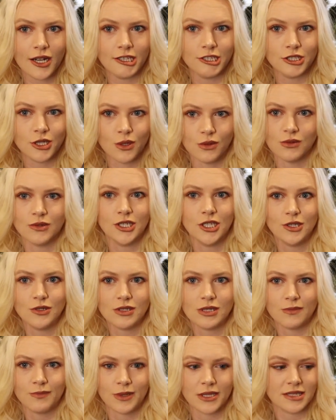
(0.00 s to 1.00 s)
I don't
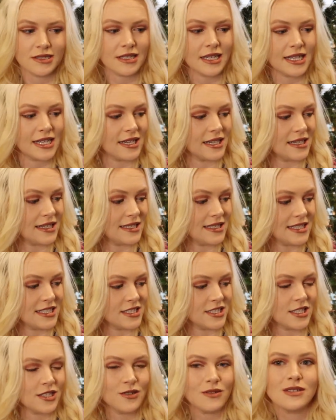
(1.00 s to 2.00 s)
use but I, I
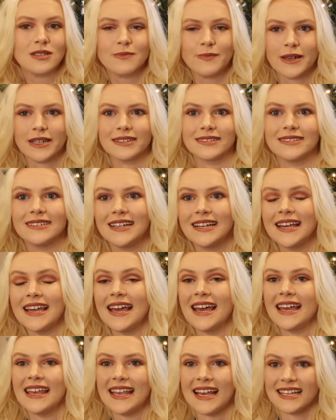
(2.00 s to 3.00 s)
need to use but
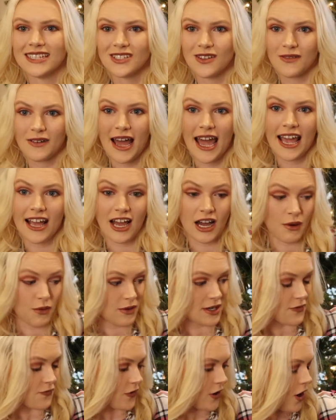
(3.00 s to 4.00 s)
yeah so I got
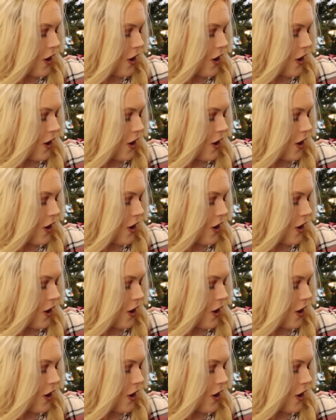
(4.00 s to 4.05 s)
one for